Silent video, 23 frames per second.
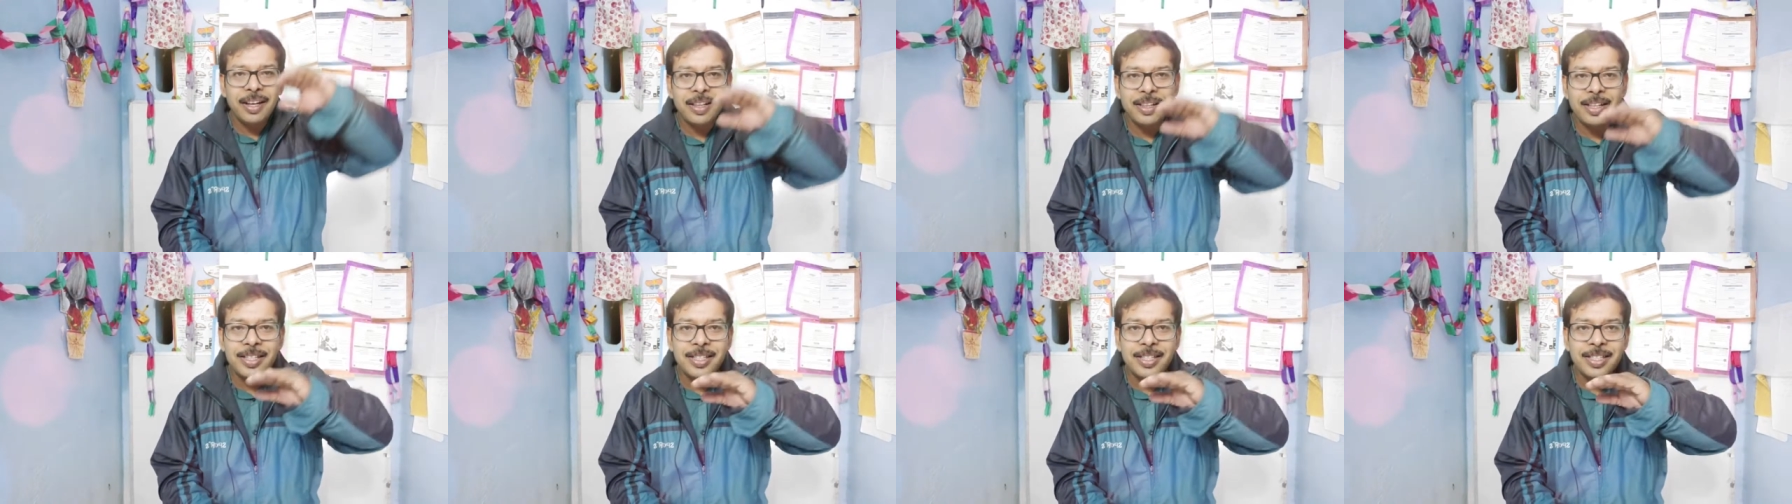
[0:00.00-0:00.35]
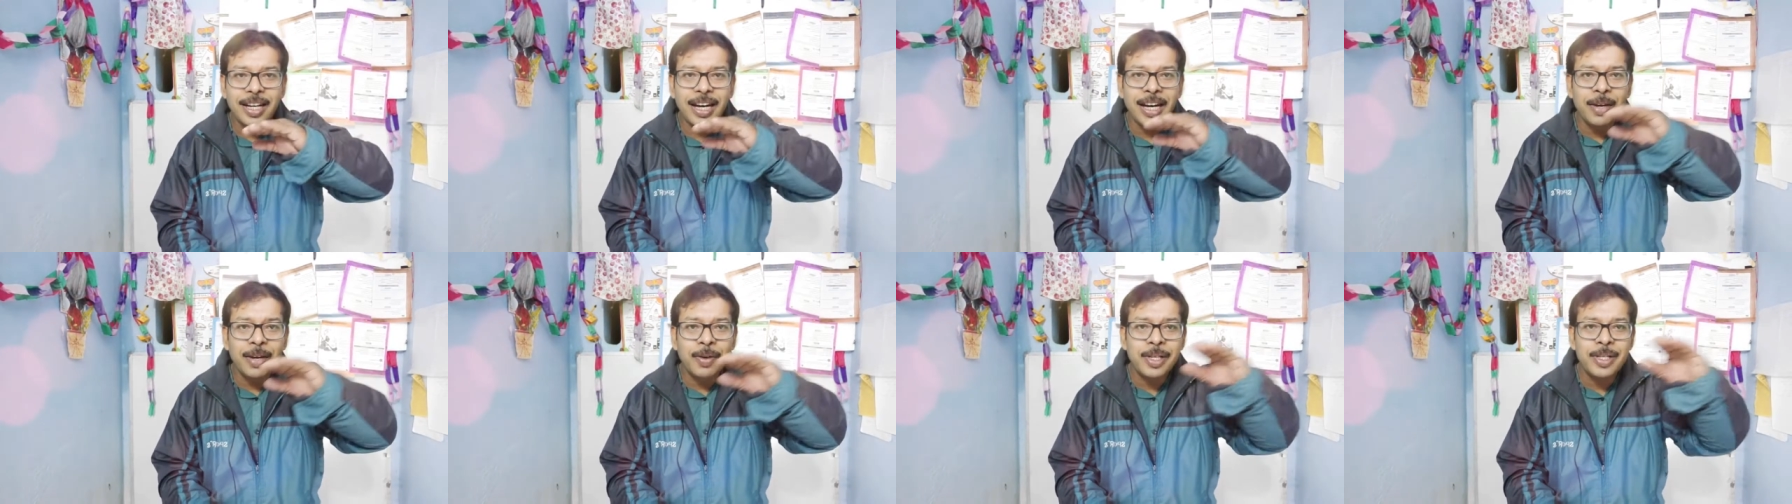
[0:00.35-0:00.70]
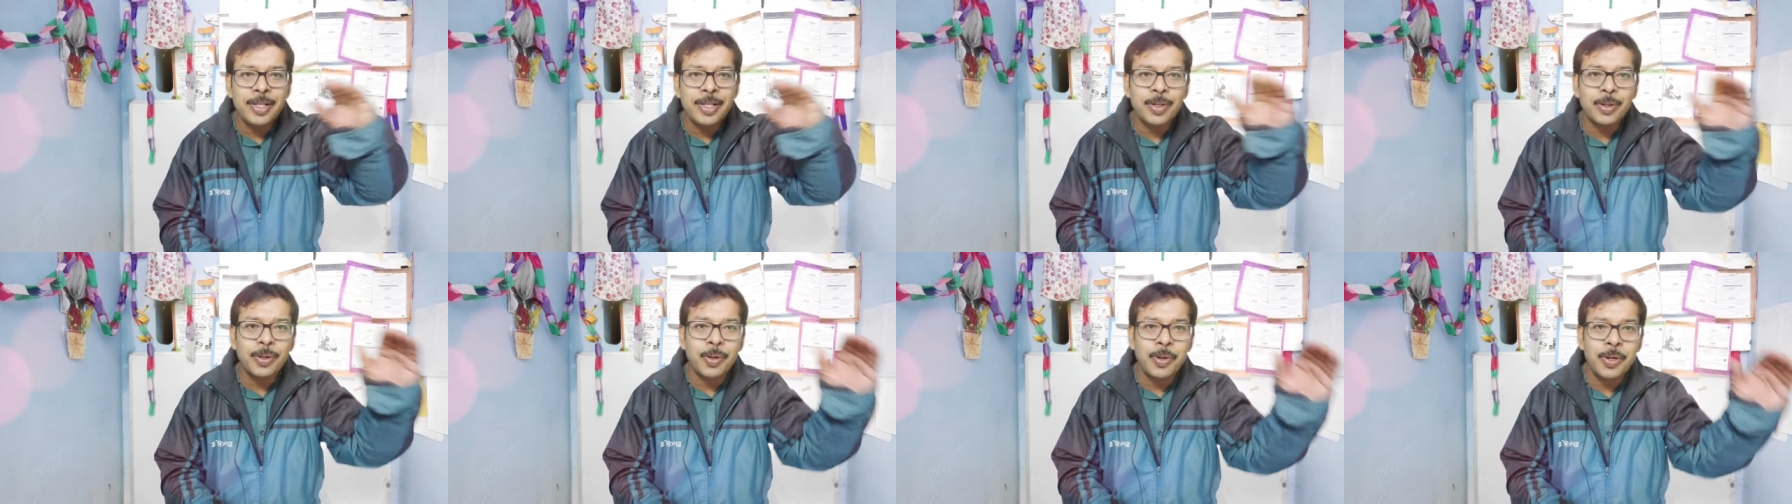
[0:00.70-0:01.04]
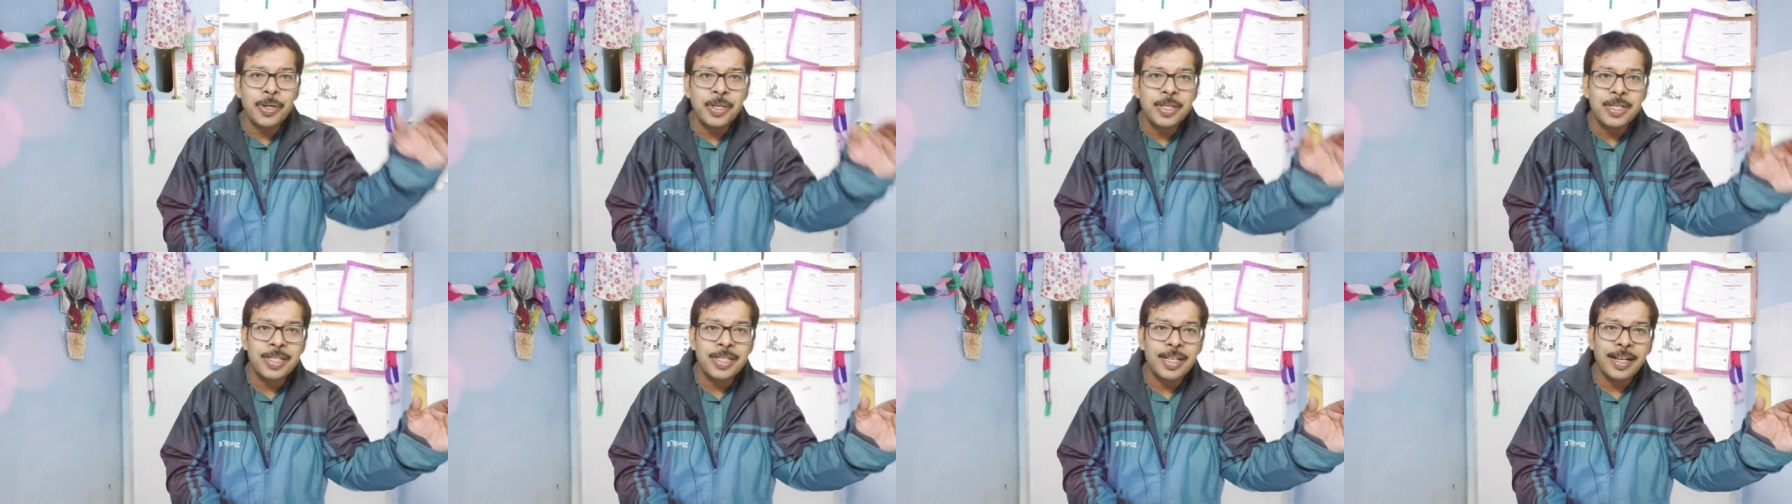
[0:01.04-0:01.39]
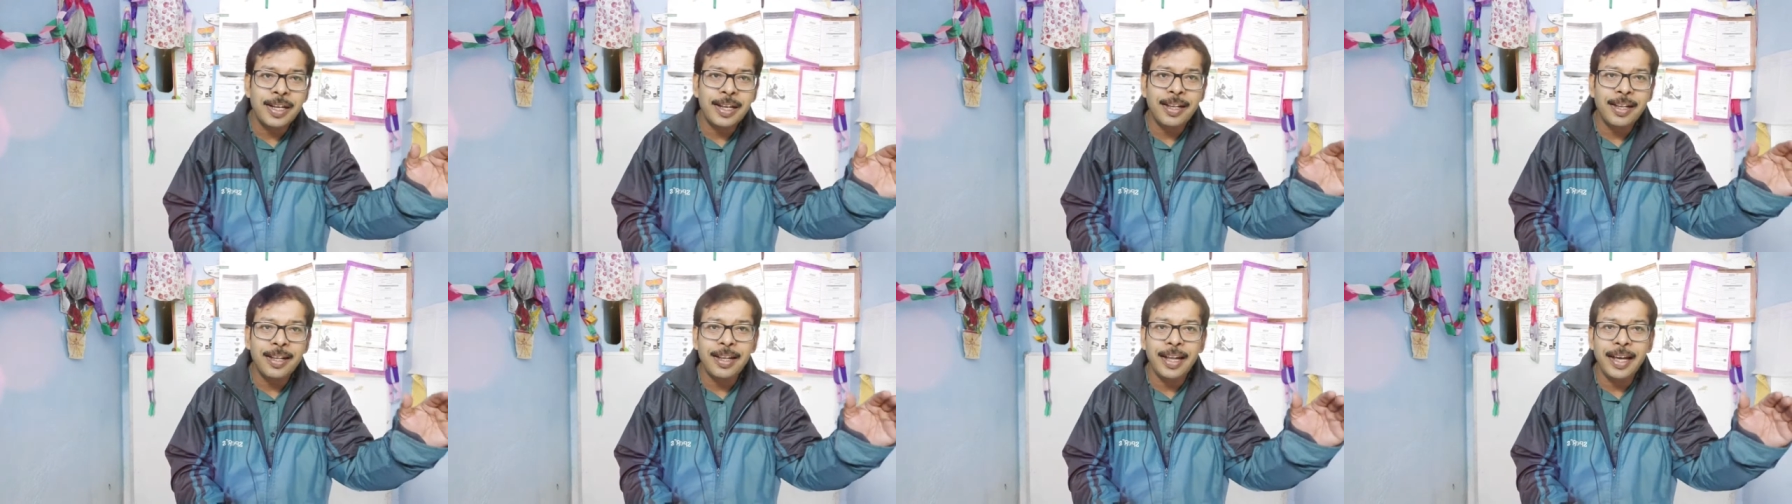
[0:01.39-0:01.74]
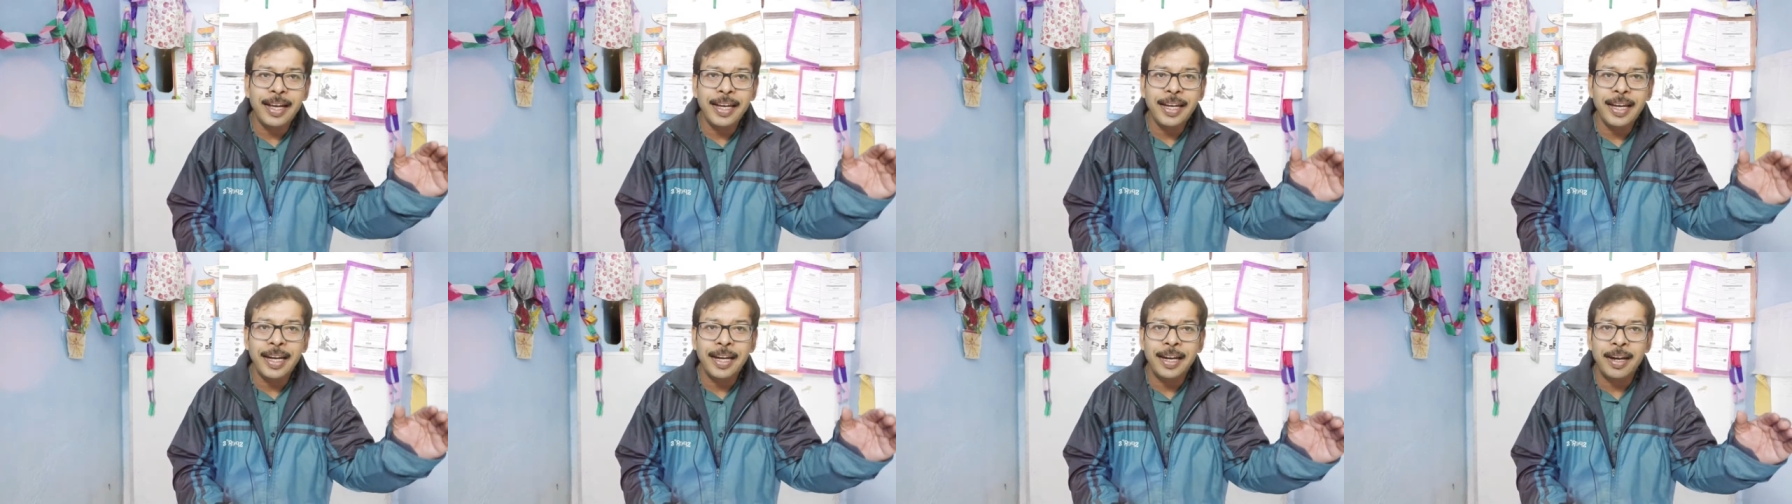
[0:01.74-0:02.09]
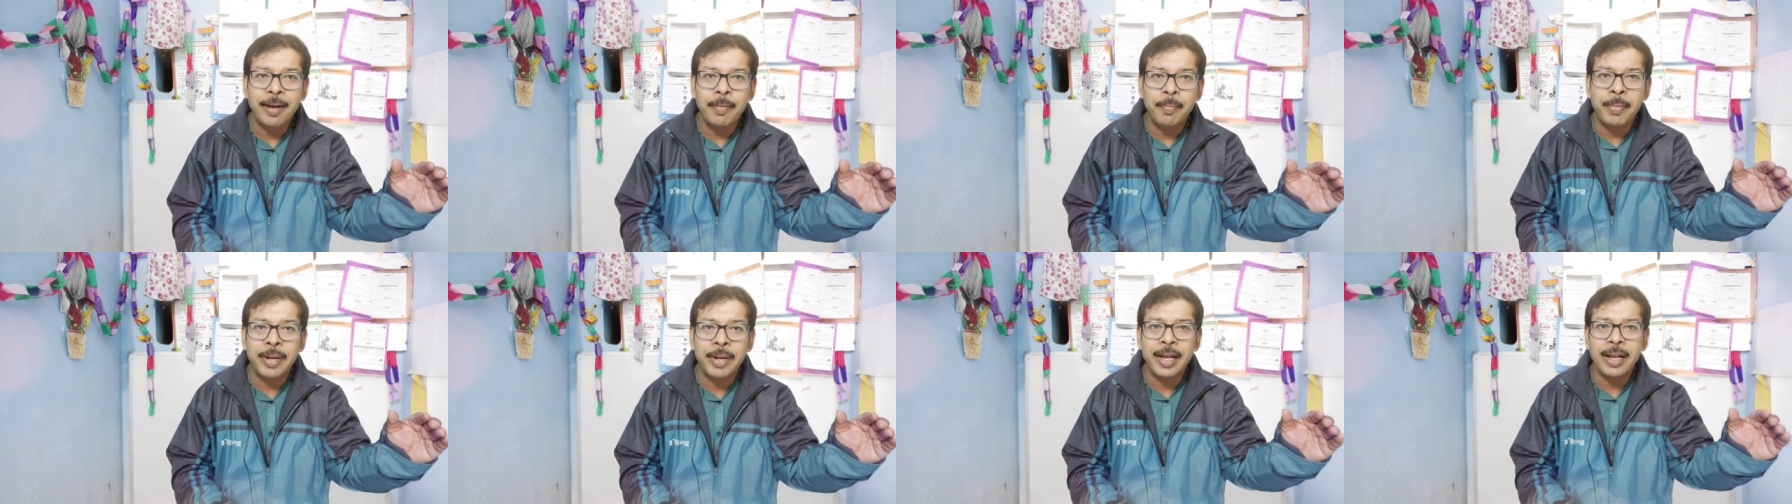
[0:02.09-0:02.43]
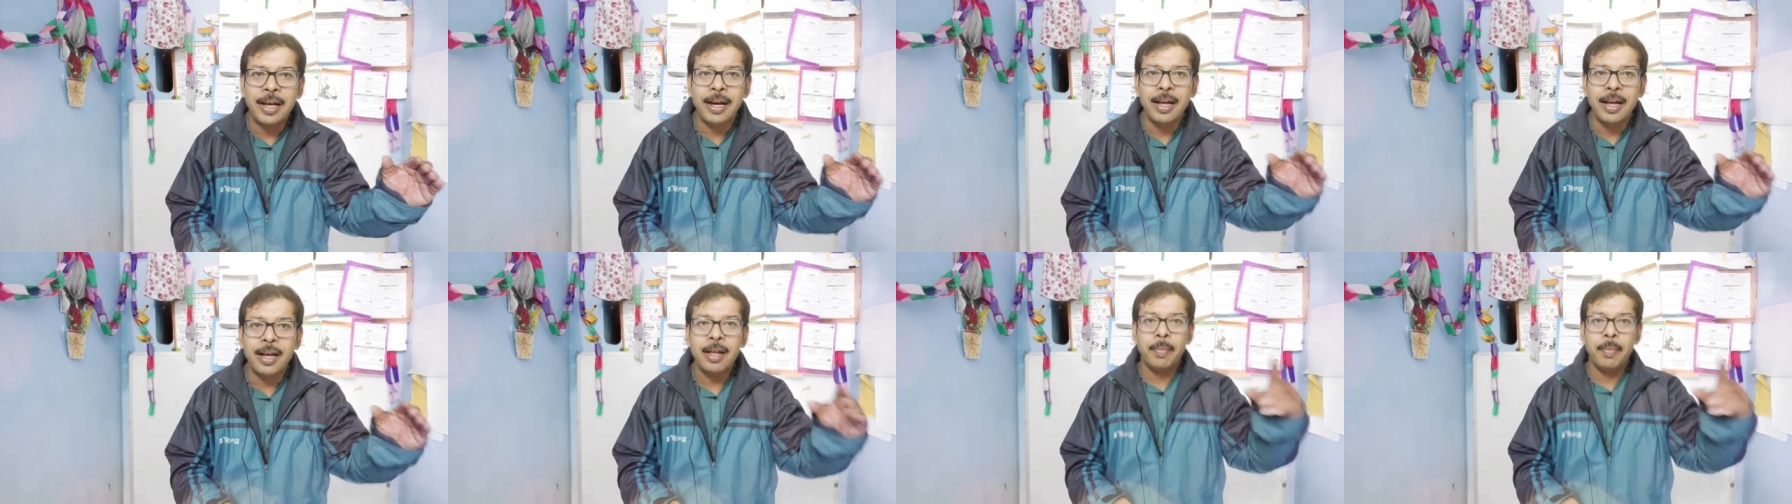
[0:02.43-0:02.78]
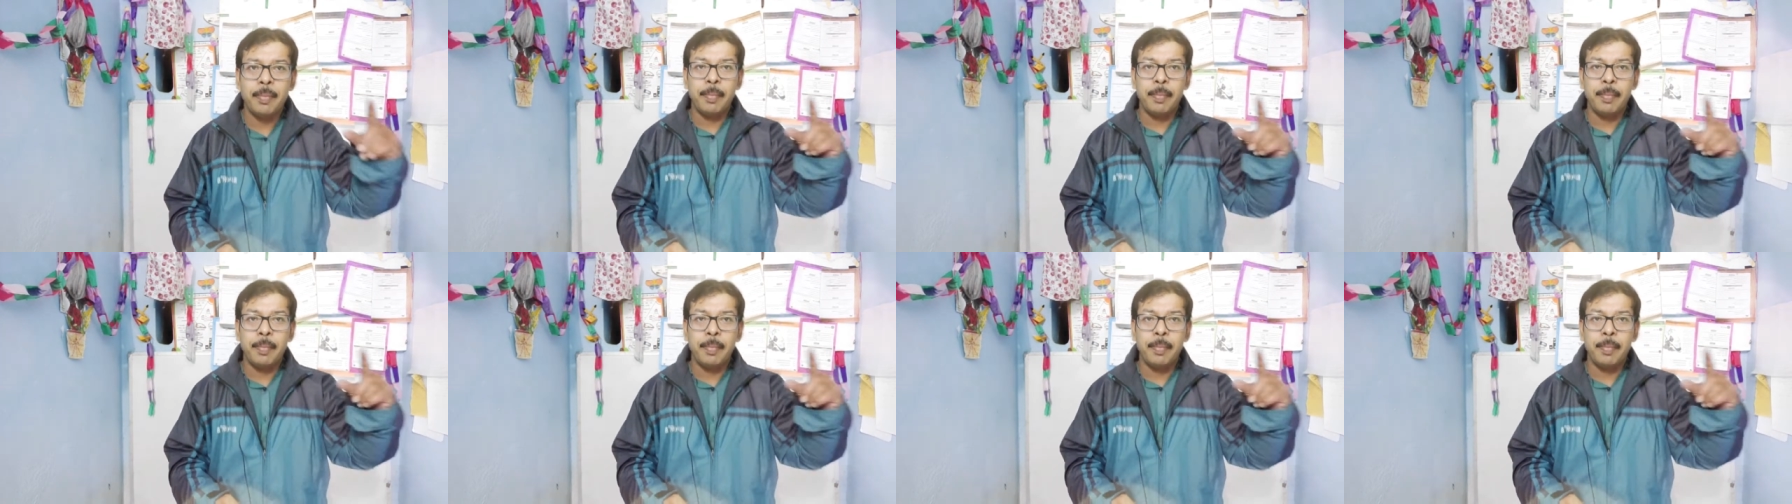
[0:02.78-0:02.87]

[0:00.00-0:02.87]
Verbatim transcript: The sky was close like an umbrella,